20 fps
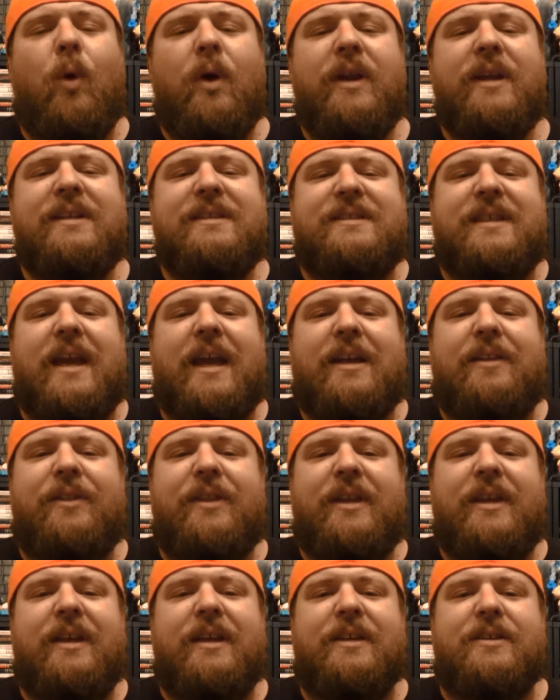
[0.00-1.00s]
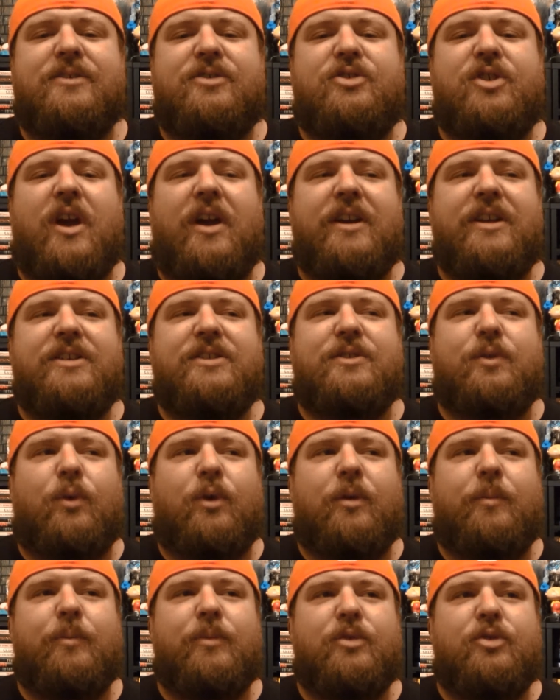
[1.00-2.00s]
What exactly is Johnny
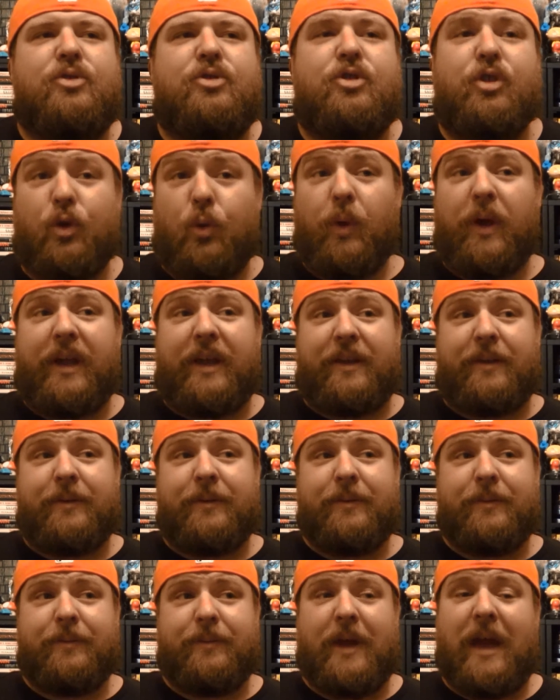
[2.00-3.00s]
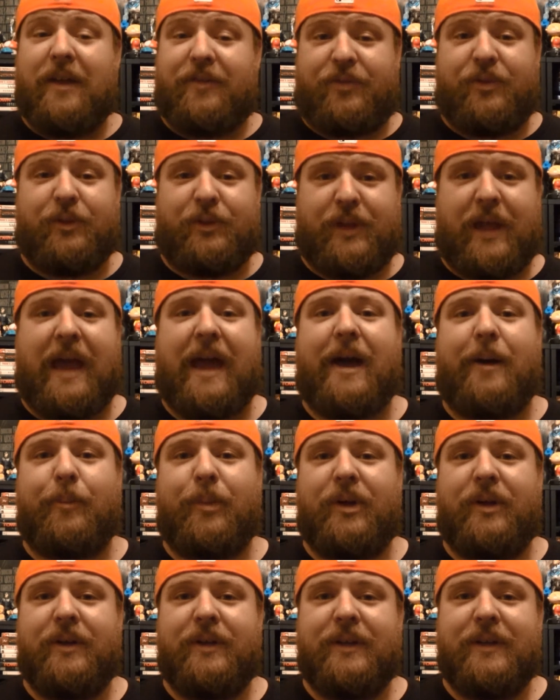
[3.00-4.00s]
Storm doing at the
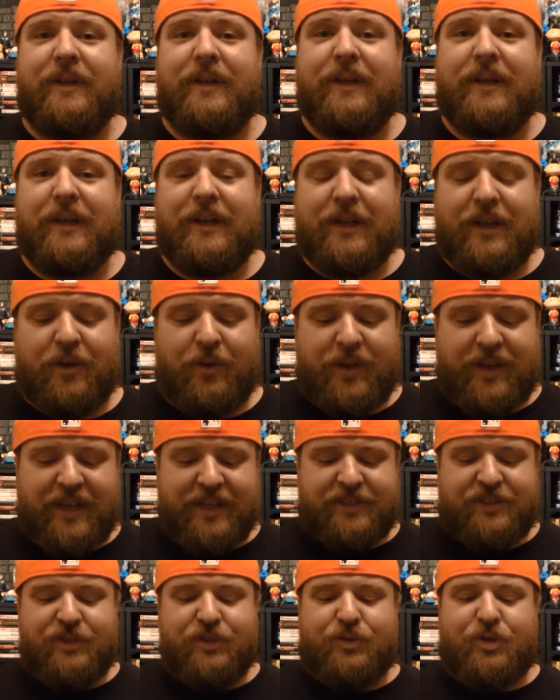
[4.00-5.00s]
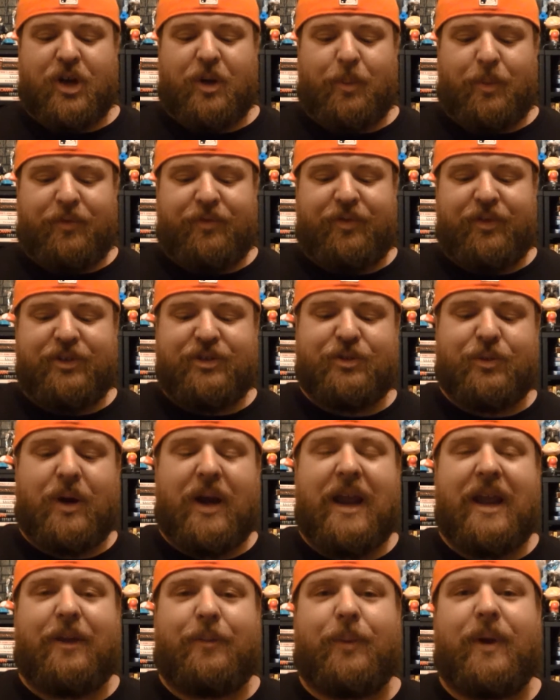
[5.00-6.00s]
lab? You know, he gets in trouble for
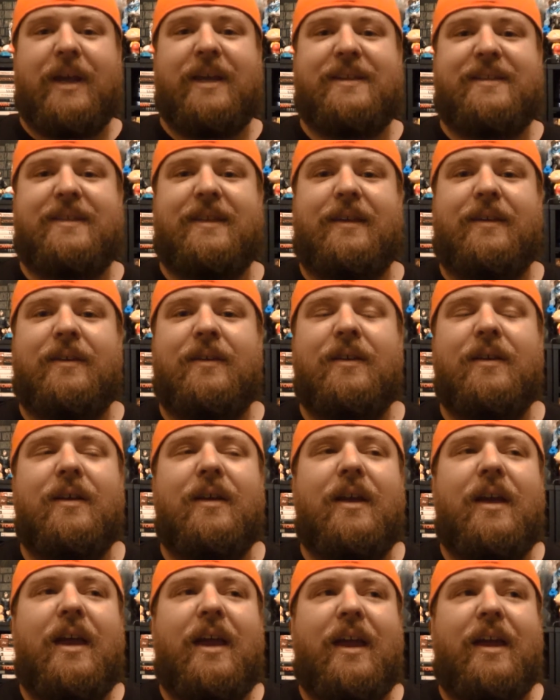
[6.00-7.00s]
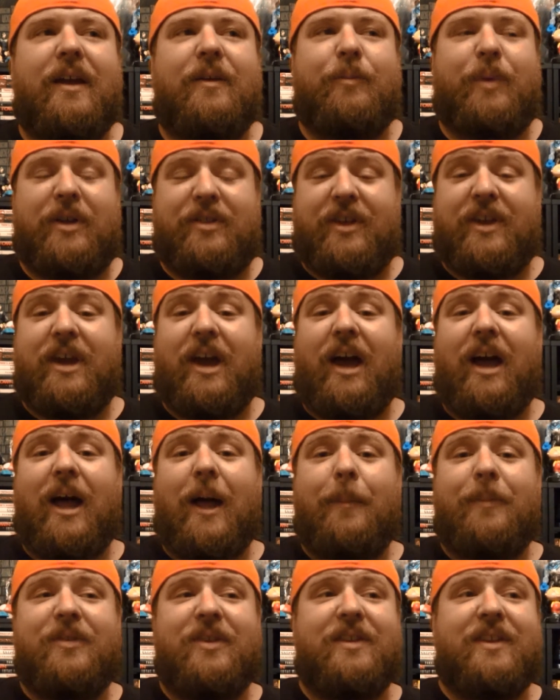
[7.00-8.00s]
drag racing and by the
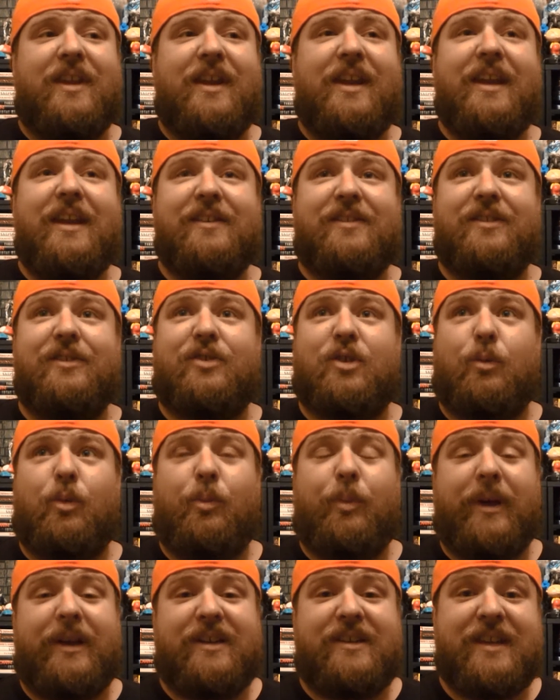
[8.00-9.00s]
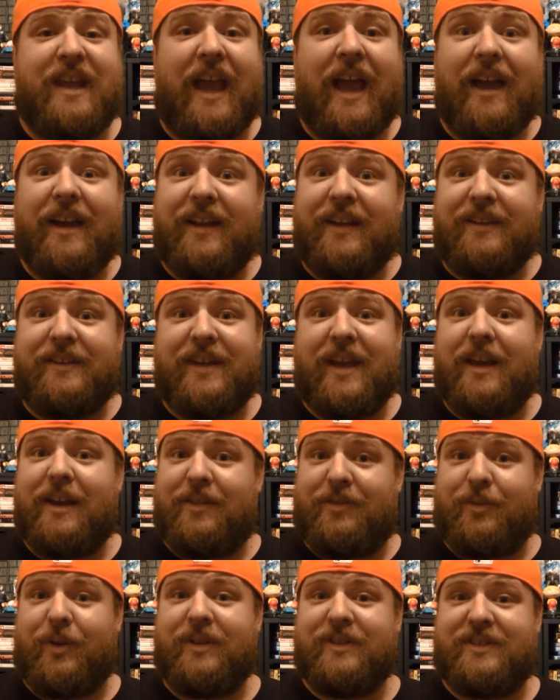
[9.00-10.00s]
cops, and then he gets in trouble by Daddy, and Daddy
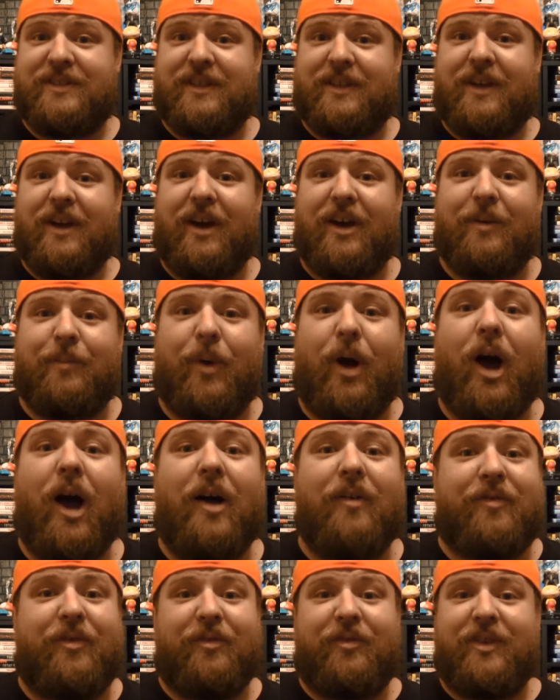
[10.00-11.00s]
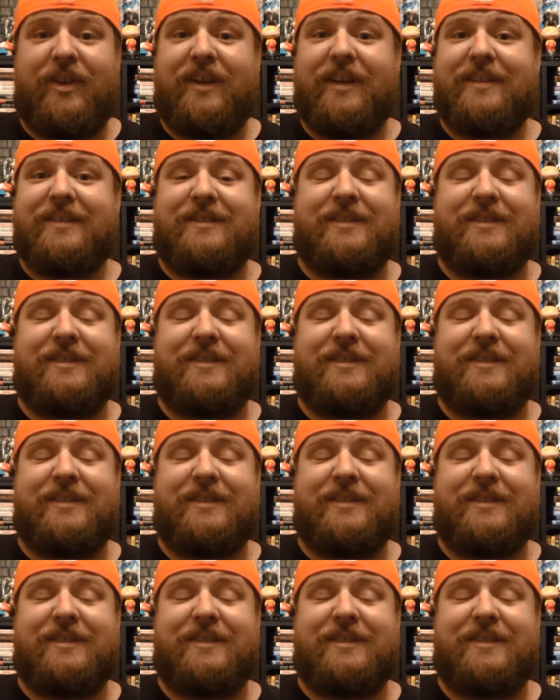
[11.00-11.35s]
threatens to cut him off if he